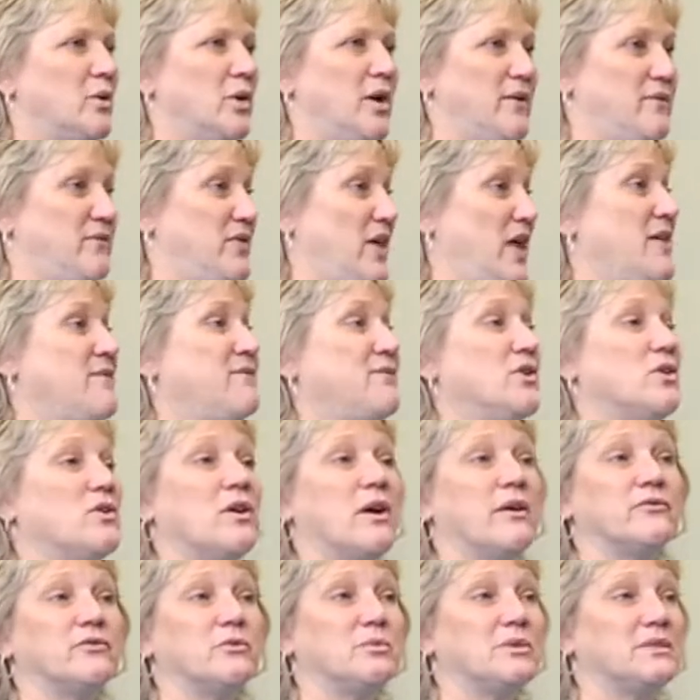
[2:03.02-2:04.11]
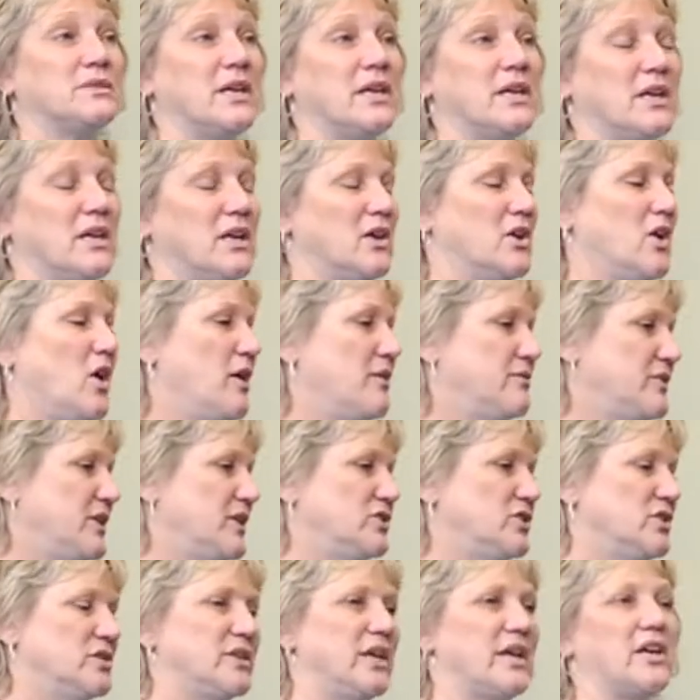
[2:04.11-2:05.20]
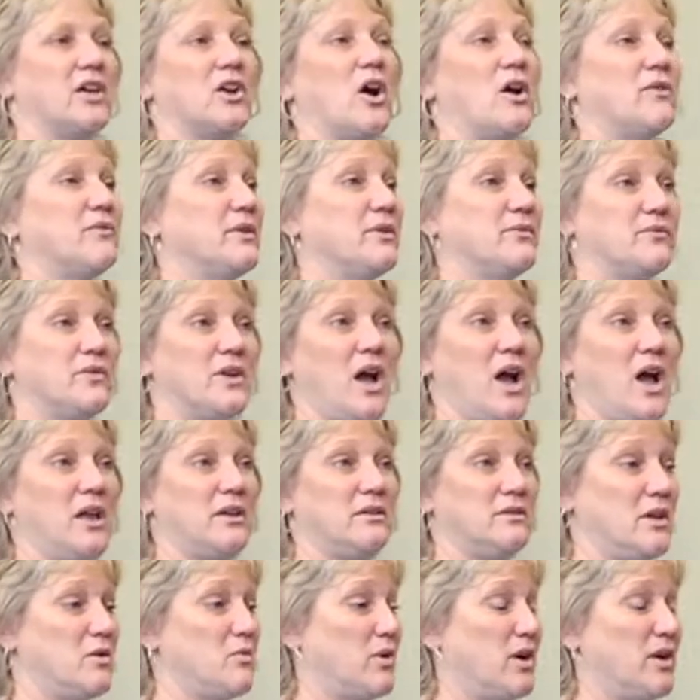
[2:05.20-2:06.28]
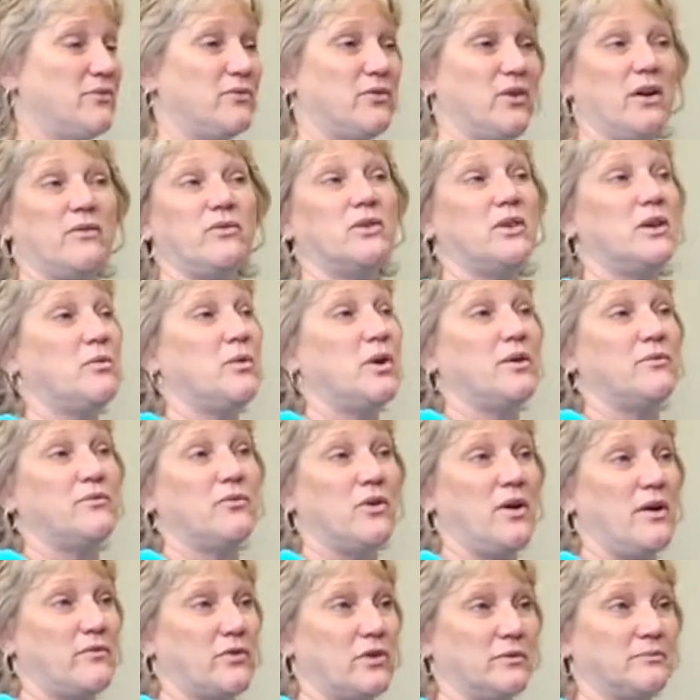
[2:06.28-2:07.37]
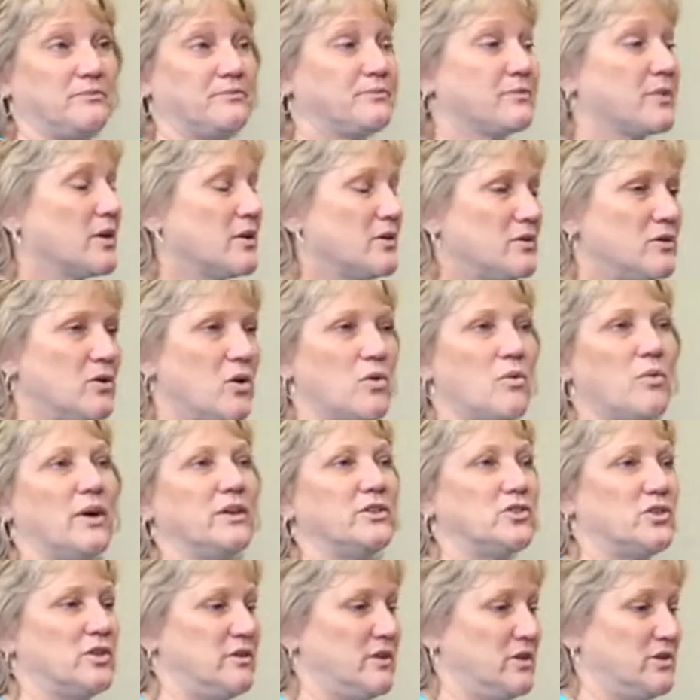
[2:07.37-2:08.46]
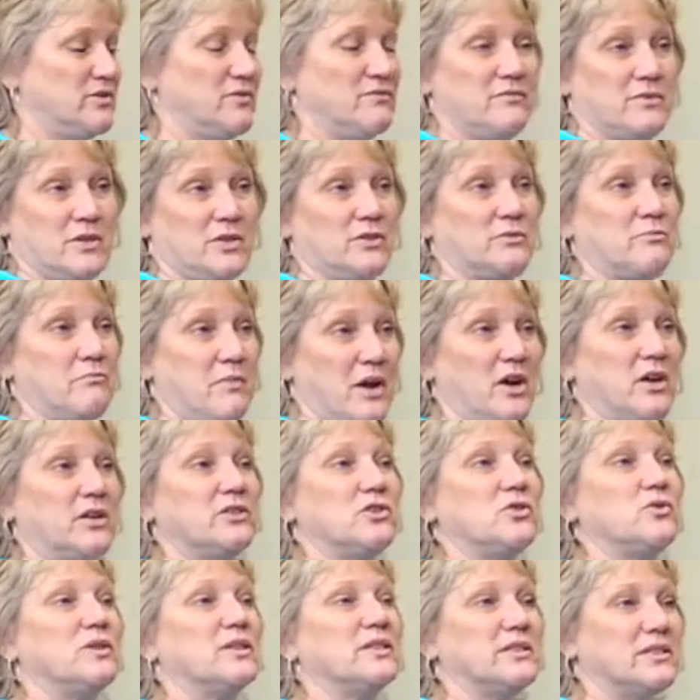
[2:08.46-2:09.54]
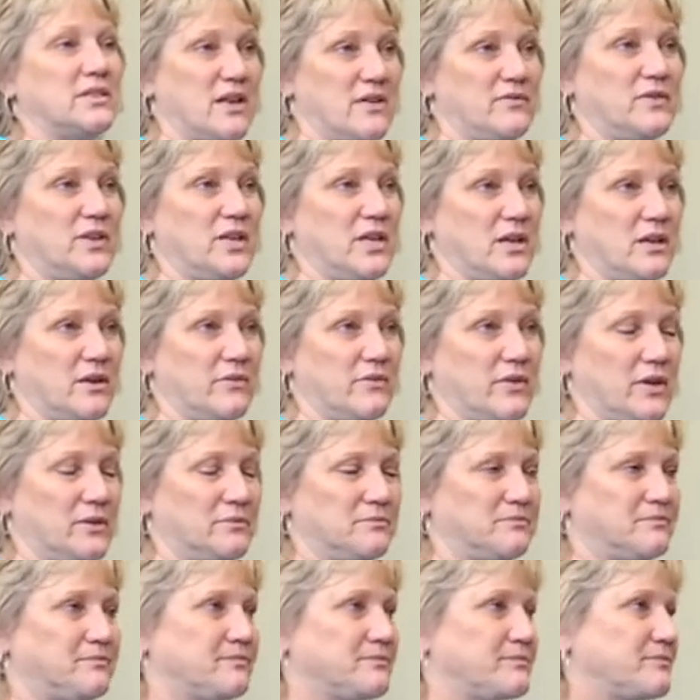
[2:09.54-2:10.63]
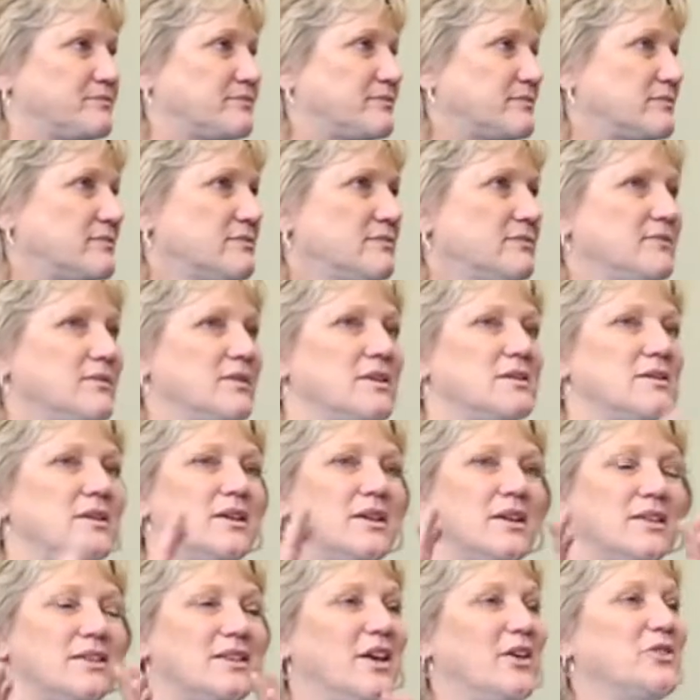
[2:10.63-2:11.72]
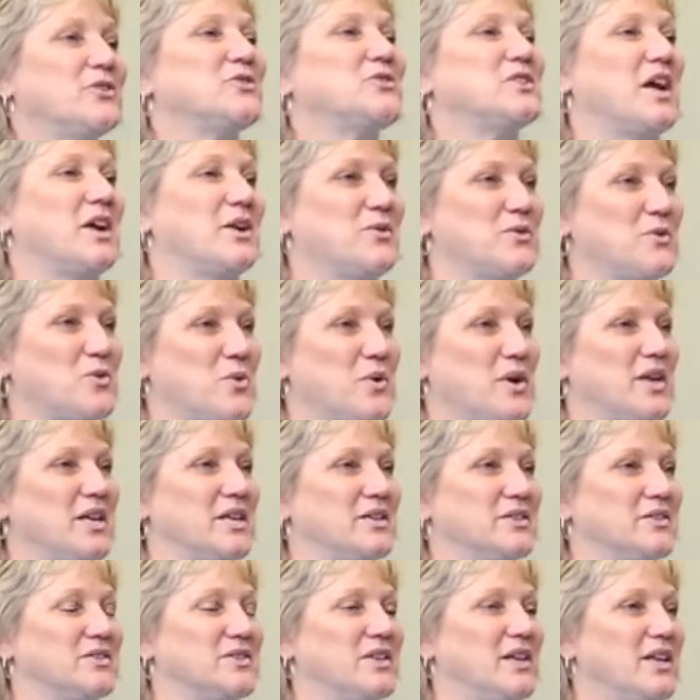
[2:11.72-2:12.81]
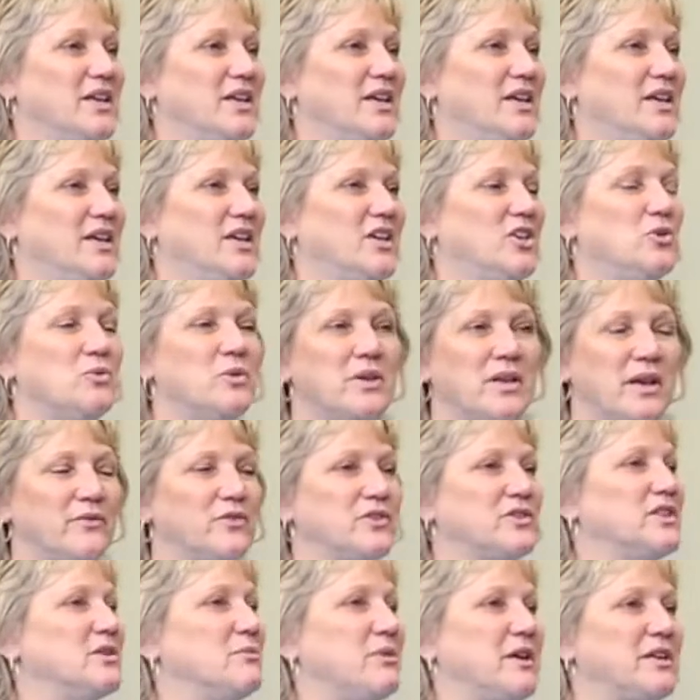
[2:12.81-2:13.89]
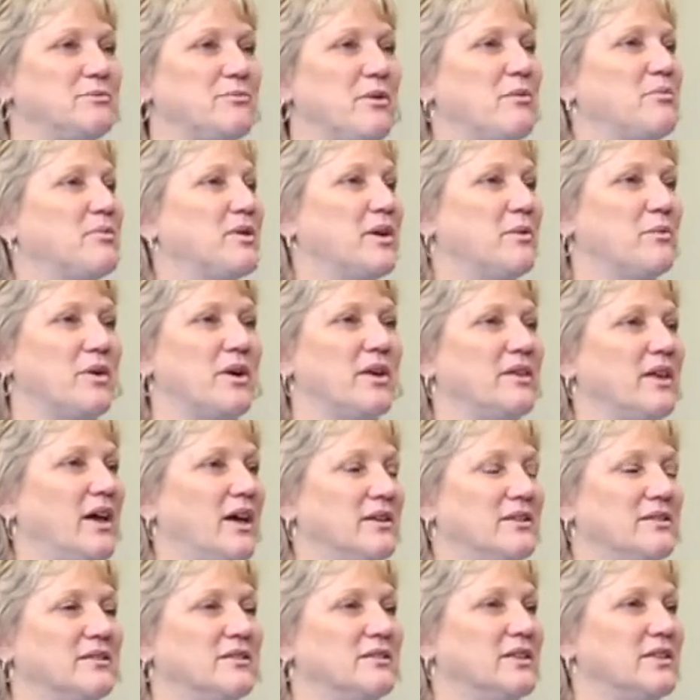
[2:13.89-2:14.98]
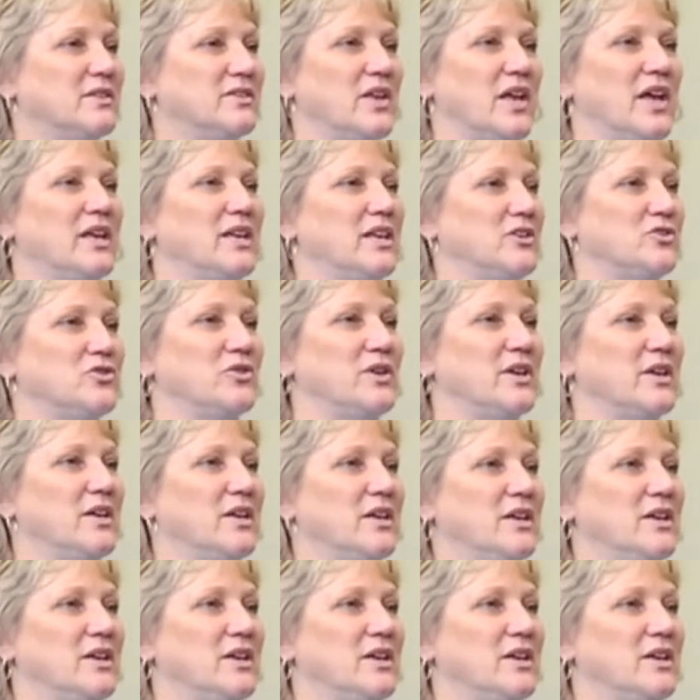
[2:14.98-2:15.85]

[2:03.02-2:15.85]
If they feel comfortable taking it off, they should take it off. If not, and they wear it forever, they wear it forever. No question, there's merit to the safety end of it. The other side of the coin is you would never see a baseball player wearing that unless they had an injury.